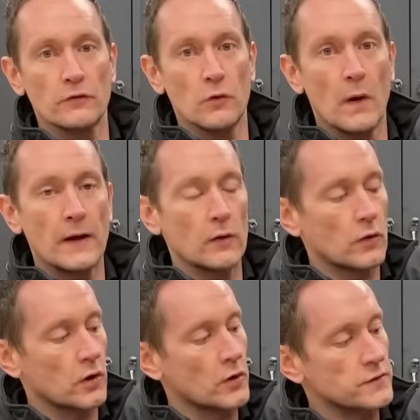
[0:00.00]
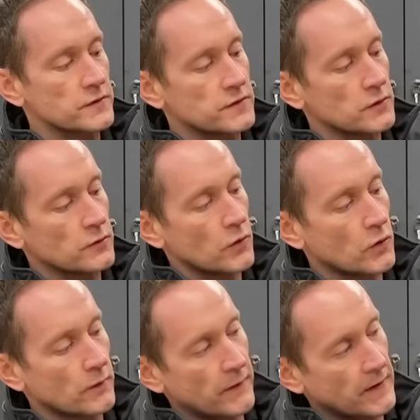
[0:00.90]
away or closer to the Hall
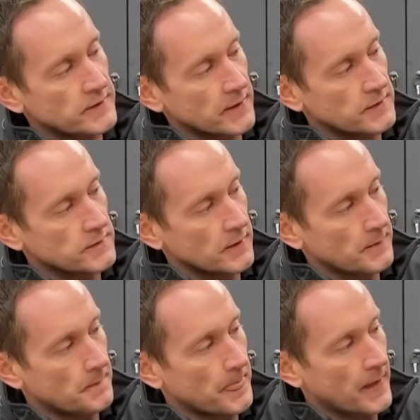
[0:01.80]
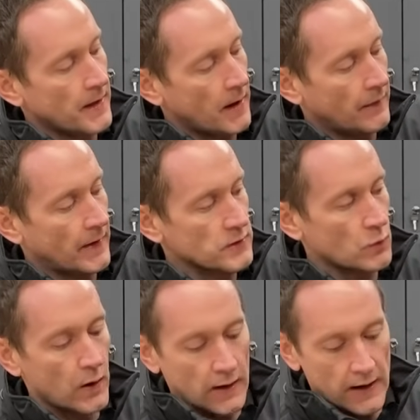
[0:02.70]
effect sensor, and that's
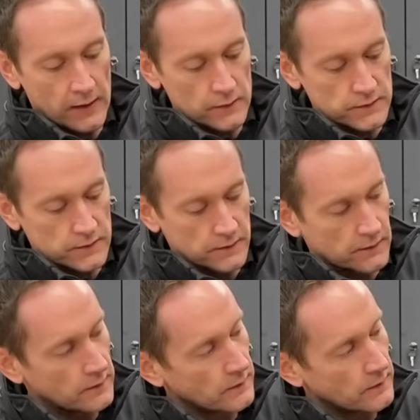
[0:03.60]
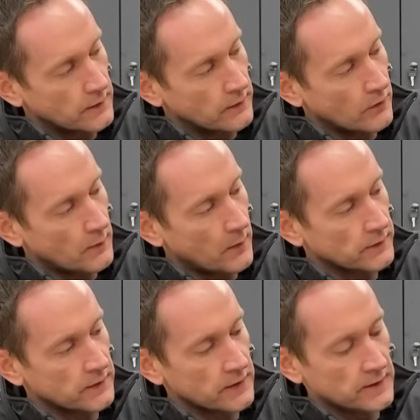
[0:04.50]
what allows the robot
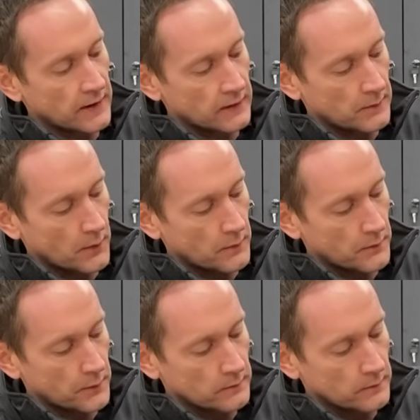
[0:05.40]
to detect the bump.